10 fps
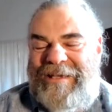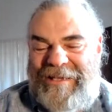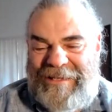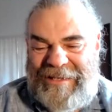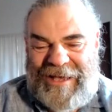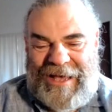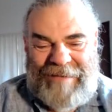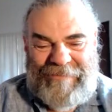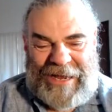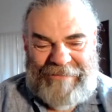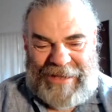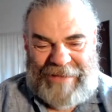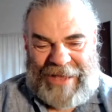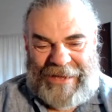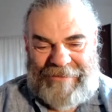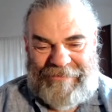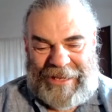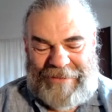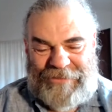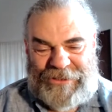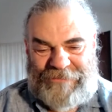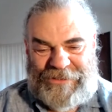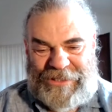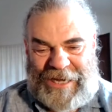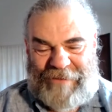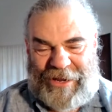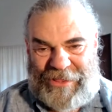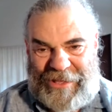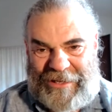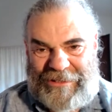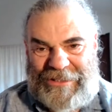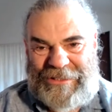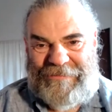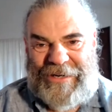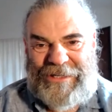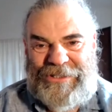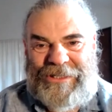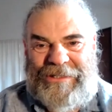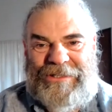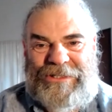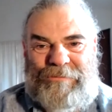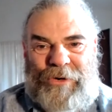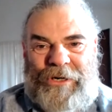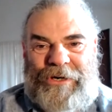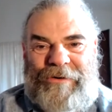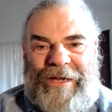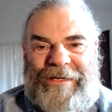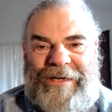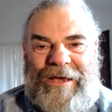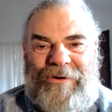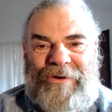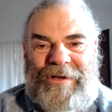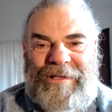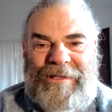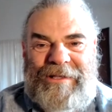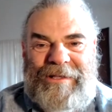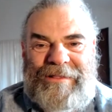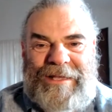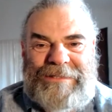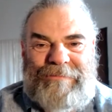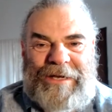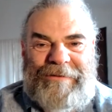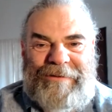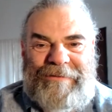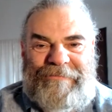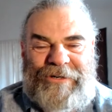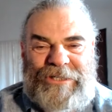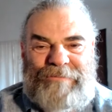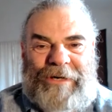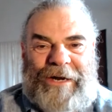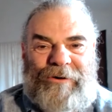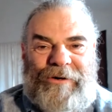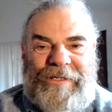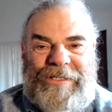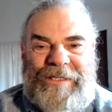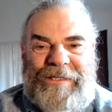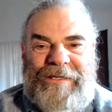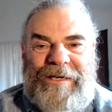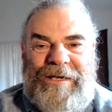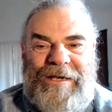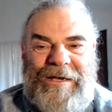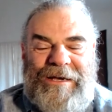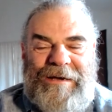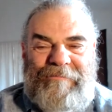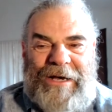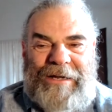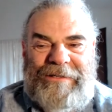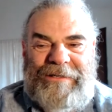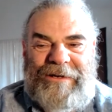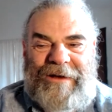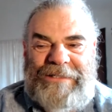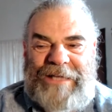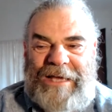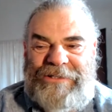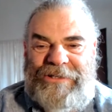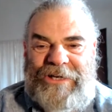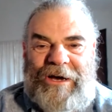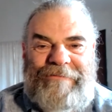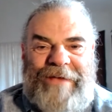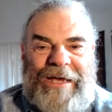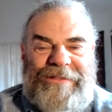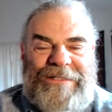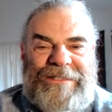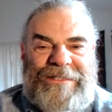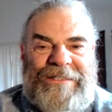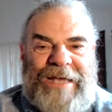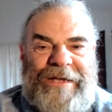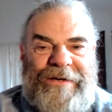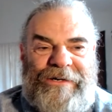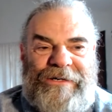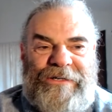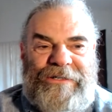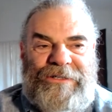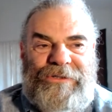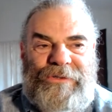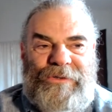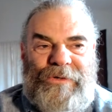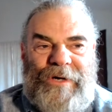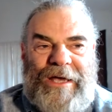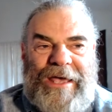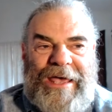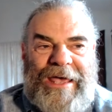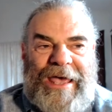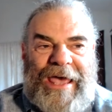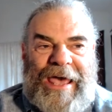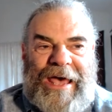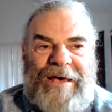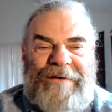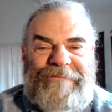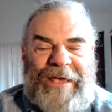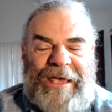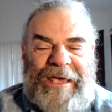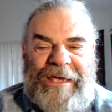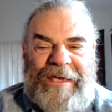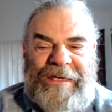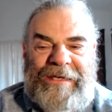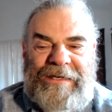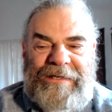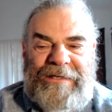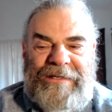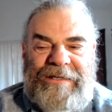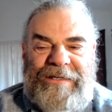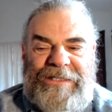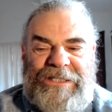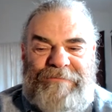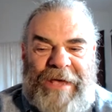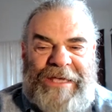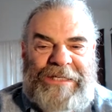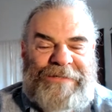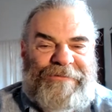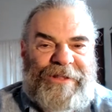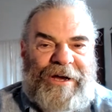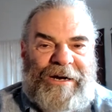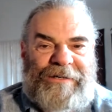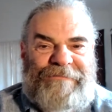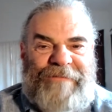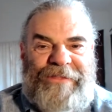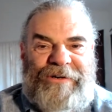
Yeah. I mean, I've kind of like have shifted everything into finishing this book right now. That's my first priority. But, you know, as you know, I've had this desire to have a space for the Heart Feather